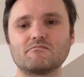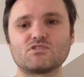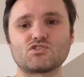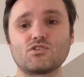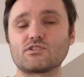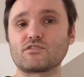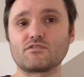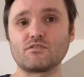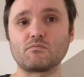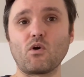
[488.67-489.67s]
search
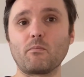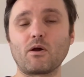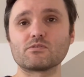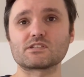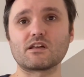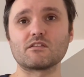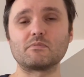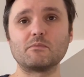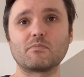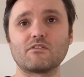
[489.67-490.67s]
for old posts that other
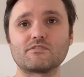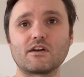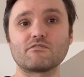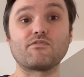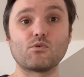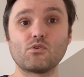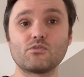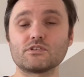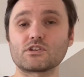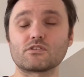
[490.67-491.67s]
people have done.
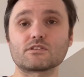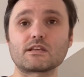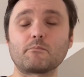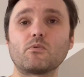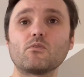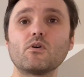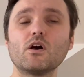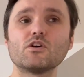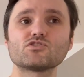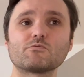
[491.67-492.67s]
Forlorn is a good example.
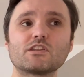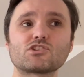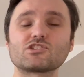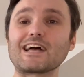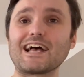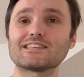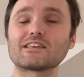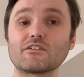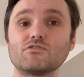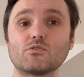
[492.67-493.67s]
So in addition to
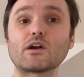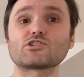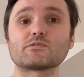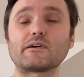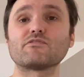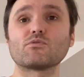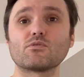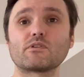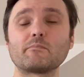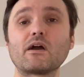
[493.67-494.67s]
asking a few questions about
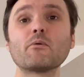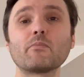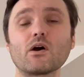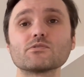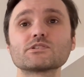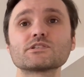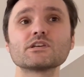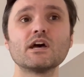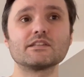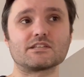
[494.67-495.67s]
Forlorn in my own
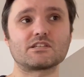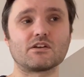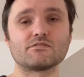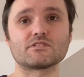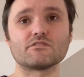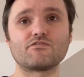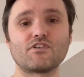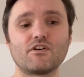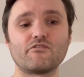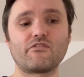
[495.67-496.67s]
posts, there's tons of
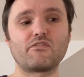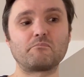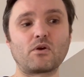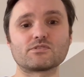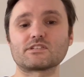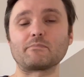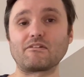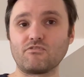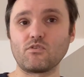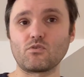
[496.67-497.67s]
posts
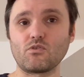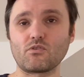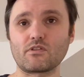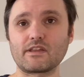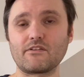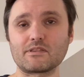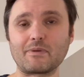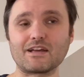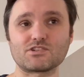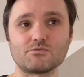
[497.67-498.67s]
about Forlorn on there in the
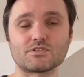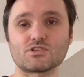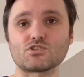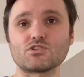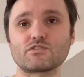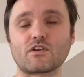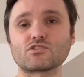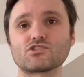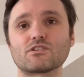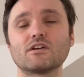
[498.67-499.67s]
past using the search
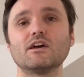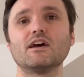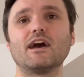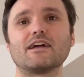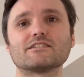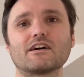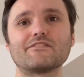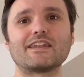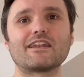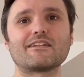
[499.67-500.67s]
function and
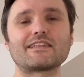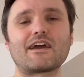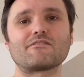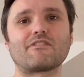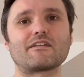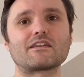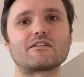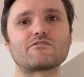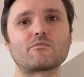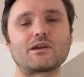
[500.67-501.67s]
diving in on there and finding
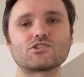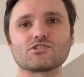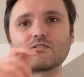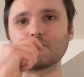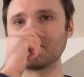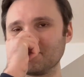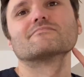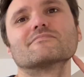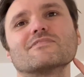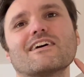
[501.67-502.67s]
information.
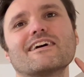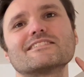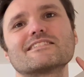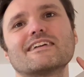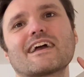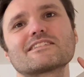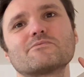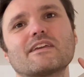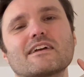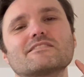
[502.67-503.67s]
Right, next
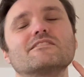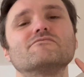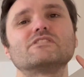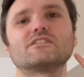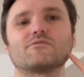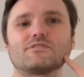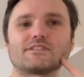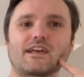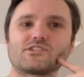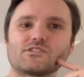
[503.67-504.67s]
we get to the videos
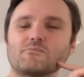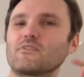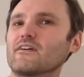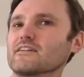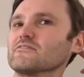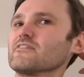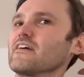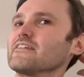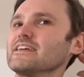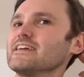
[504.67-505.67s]
section where I can
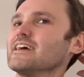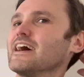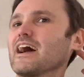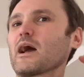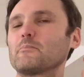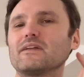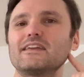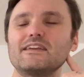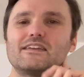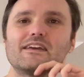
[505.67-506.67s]
very
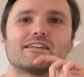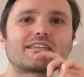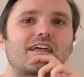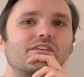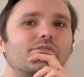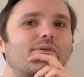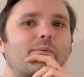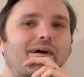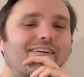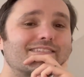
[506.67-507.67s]
happily tell you
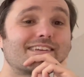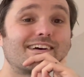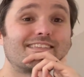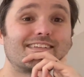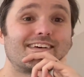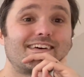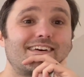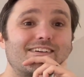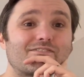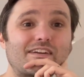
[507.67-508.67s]
about
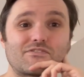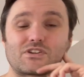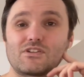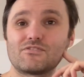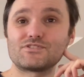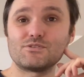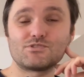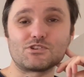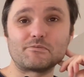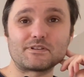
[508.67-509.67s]
other Ravenloft
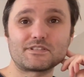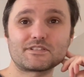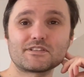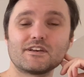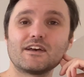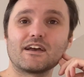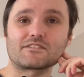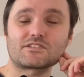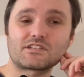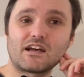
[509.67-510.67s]
YouTubers. I'm
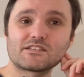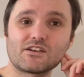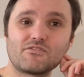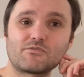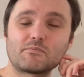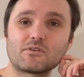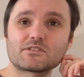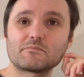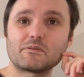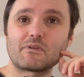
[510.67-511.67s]
going to start off with
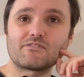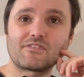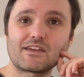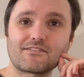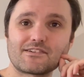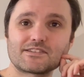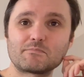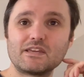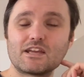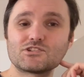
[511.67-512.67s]
possibly my favourite,
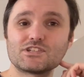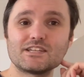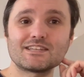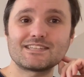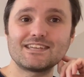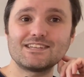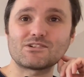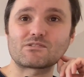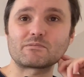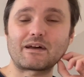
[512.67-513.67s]
PhD&D,
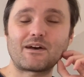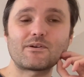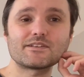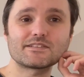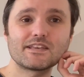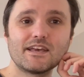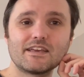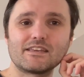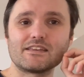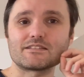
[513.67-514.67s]
Dr. Bowers.
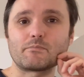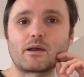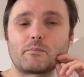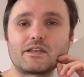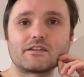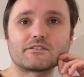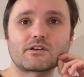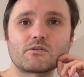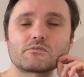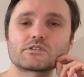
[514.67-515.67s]
He is, in my opinion, the
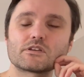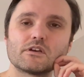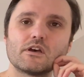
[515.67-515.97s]
GOAT